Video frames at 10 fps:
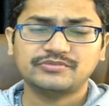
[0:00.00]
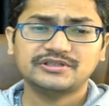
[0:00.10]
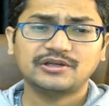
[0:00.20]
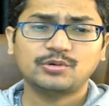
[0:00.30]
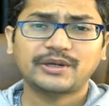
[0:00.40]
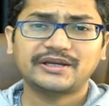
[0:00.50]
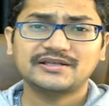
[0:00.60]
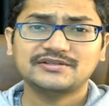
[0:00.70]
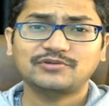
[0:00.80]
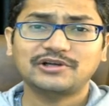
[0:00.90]
Basically, white
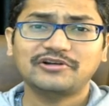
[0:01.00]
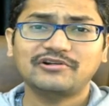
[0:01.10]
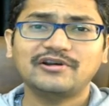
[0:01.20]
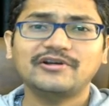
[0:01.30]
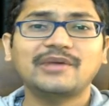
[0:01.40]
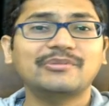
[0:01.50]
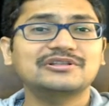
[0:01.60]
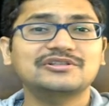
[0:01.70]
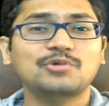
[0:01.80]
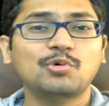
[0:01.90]
has voluntarily
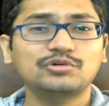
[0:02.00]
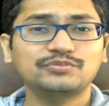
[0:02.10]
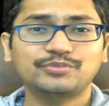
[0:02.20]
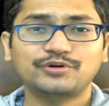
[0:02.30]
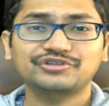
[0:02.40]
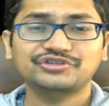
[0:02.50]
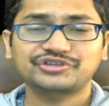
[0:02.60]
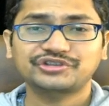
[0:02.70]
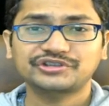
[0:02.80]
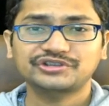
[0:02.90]
damaged its own pawn
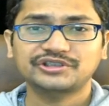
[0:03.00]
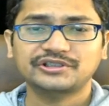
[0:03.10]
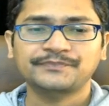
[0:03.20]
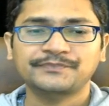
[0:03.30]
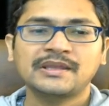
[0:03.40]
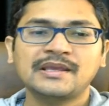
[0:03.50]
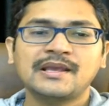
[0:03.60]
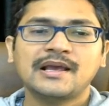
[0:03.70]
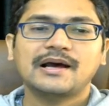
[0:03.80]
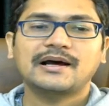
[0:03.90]
structure.
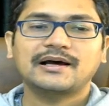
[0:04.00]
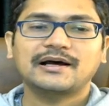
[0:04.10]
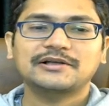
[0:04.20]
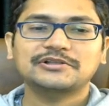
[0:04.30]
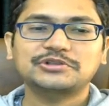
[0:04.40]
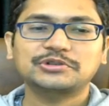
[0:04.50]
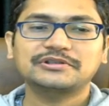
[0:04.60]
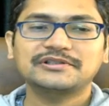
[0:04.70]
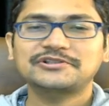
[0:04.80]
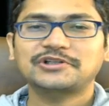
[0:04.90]

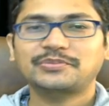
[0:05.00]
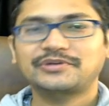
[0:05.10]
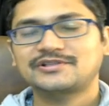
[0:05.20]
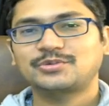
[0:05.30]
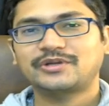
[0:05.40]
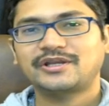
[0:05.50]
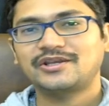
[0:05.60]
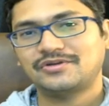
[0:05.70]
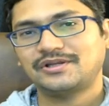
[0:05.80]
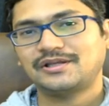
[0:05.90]
So this topic is very
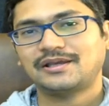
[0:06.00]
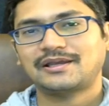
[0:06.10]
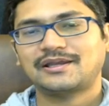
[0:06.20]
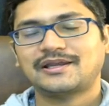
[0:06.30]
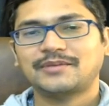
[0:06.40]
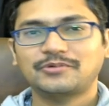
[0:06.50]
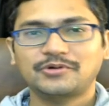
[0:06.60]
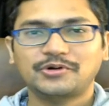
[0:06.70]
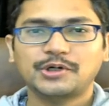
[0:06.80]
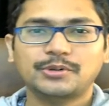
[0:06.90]
unique, and I'm
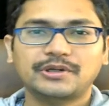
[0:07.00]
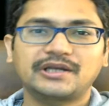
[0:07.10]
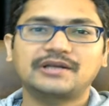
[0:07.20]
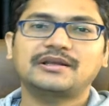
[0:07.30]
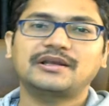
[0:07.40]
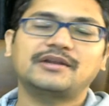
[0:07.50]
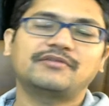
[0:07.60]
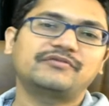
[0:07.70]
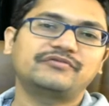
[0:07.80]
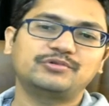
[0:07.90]
going to cover it in
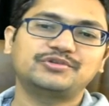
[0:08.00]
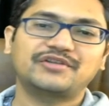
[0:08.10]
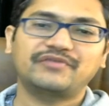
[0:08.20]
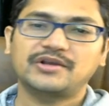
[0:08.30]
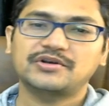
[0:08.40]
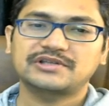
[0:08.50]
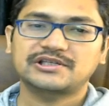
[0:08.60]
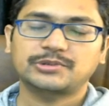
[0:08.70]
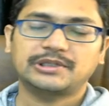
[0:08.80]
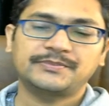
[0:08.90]
our future videos
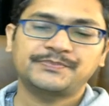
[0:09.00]
as well.